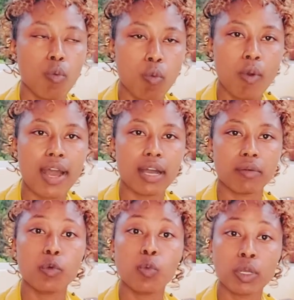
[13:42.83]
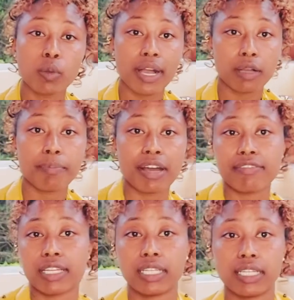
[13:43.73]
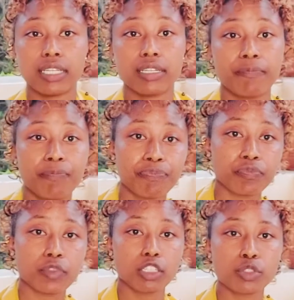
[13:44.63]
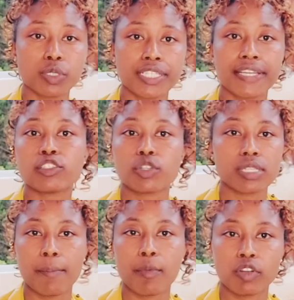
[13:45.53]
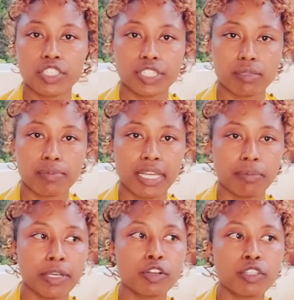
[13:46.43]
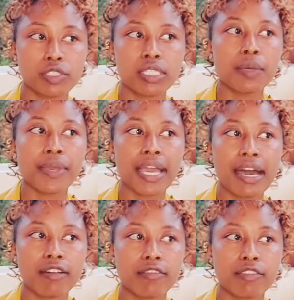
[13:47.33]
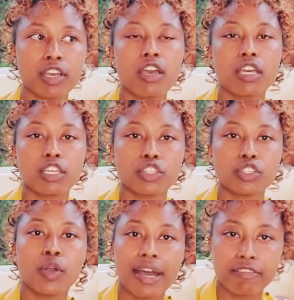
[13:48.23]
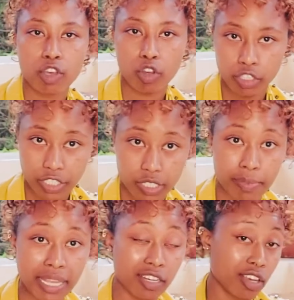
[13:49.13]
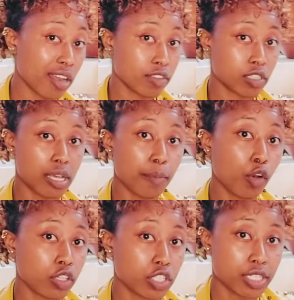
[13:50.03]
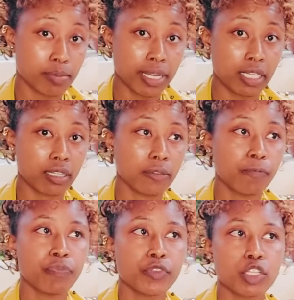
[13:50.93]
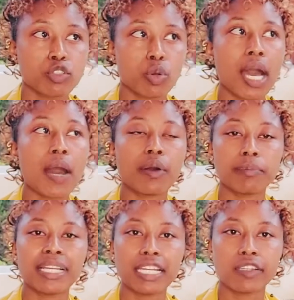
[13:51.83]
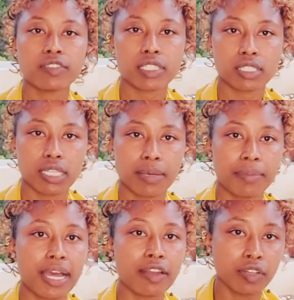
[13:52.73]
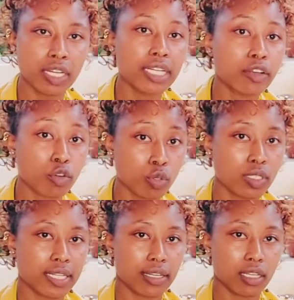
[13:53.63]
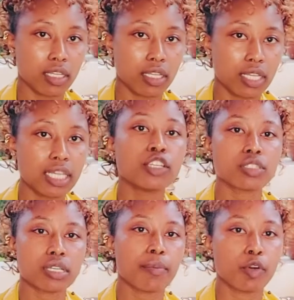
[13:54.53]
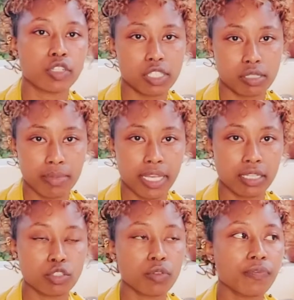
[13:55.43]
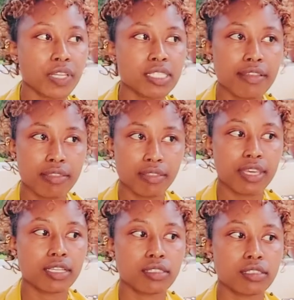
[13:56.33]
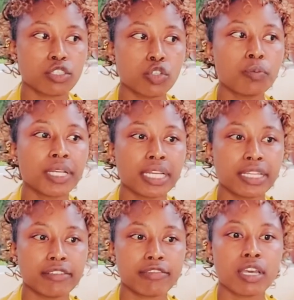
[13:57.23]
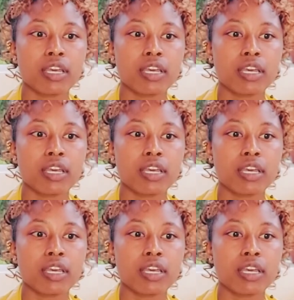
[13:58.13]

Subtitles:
will work perfectly to change your subconscious mind, because you see, you have your conscious mind and you have your subconscious mind. So our belief system are really rooted in your subconscious mind. So these are things you believe